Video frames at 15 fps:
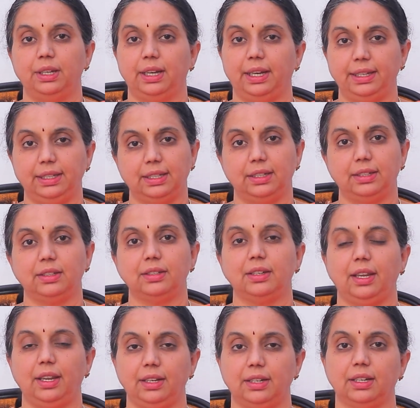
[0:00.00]
eye color,
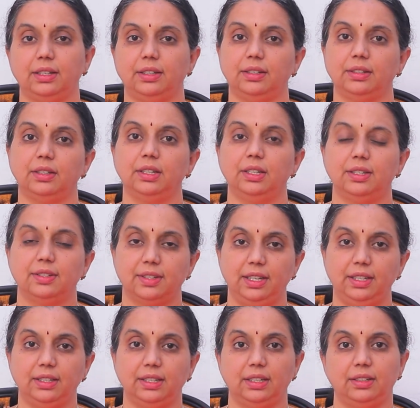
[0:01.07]
hair color,
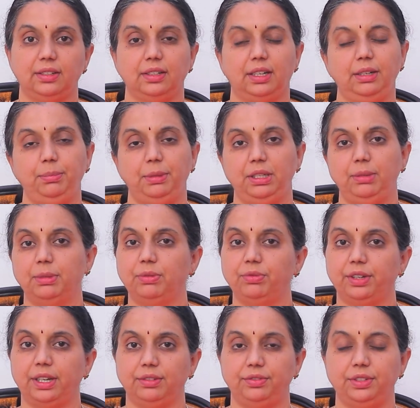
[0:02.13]
skin color, and minimum
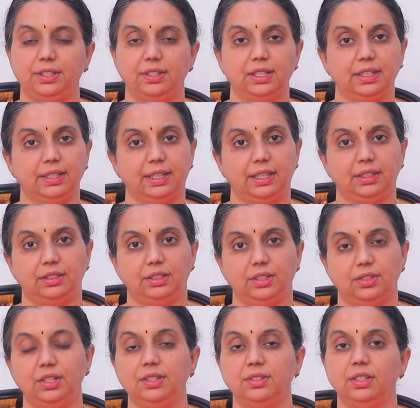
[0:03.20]
physical
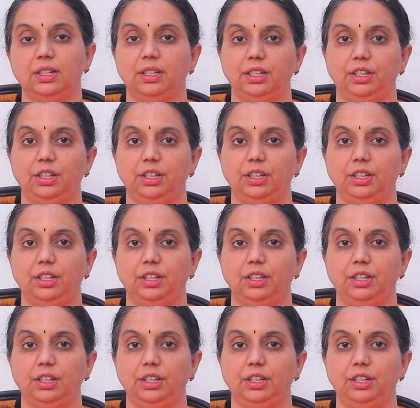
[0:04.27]
characteristics.